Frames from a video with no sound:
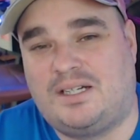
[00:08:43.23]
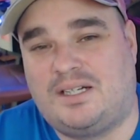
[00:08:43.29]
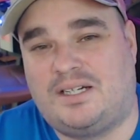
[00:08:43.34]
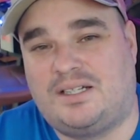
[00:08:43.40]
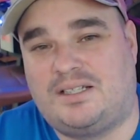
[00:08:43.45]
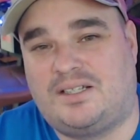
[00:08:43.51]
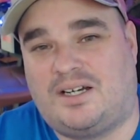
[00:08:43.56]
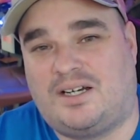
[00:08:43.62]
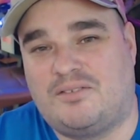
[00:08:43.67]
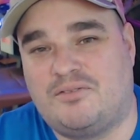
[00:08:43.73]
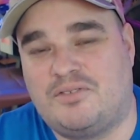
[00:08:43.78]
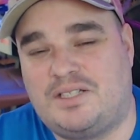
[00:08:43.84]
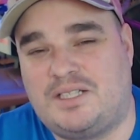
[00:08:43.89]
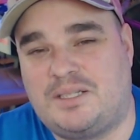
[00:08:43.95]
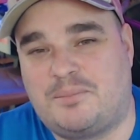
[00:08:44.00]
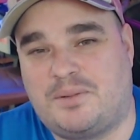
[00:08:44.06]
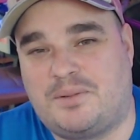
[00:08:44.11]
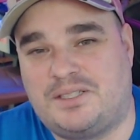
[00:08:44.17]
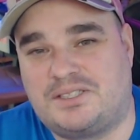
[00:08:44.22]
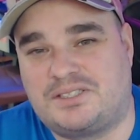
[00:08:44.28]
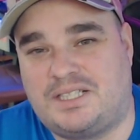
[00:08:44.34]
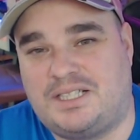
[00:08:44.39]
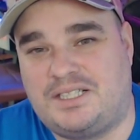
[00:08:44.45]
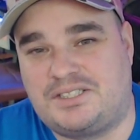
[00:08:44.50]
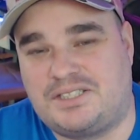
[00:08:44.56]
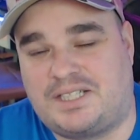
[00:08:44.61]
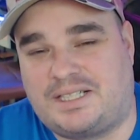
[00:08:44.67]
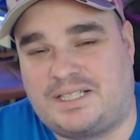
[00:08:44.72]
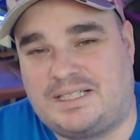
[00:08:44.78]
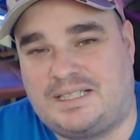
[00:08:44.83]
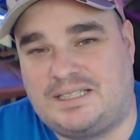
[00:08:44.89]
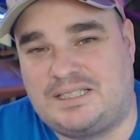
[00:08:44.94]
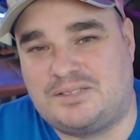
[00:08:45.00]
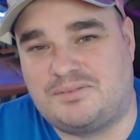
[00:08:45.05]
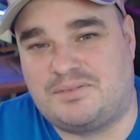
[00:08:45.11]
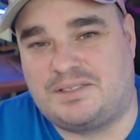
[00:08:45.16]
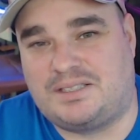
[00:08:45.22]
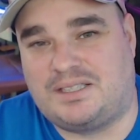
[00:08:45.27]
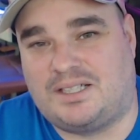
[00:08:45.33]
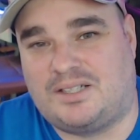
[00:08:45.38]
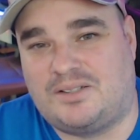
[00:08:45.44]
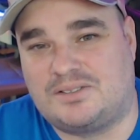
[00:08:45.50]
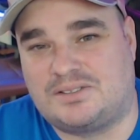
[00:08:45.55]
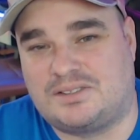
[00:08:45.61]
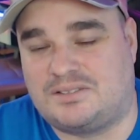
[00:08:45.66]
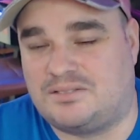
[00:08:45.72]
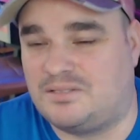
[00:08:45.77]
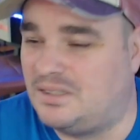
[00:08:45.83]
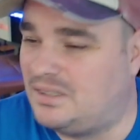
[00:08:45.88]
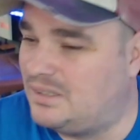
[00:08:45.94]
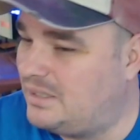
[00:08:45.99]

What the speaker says: and I really appreciate you checking out these videos and